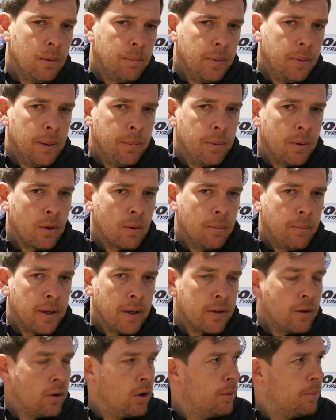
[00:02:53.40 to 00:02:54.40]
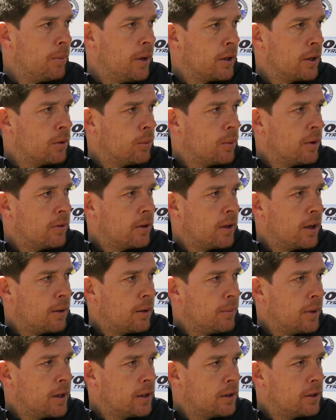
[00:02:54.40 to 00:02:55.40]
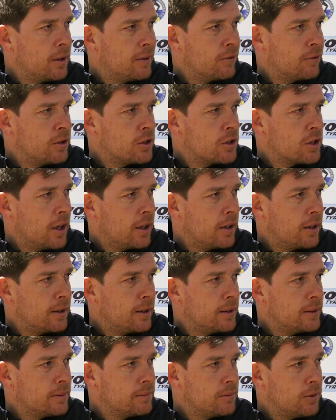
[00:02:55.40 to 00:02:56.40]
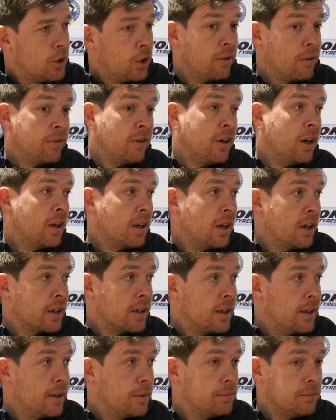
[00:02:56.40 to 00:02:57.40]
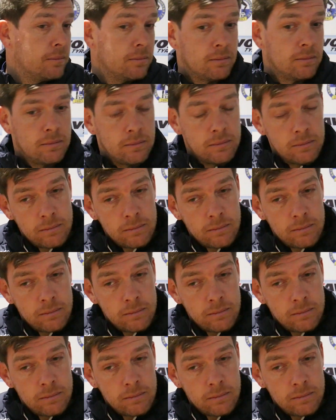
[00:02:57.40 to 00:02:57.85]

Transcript: people can make their own mind up whether that made a difference Saturday on a fine line game. Yeah.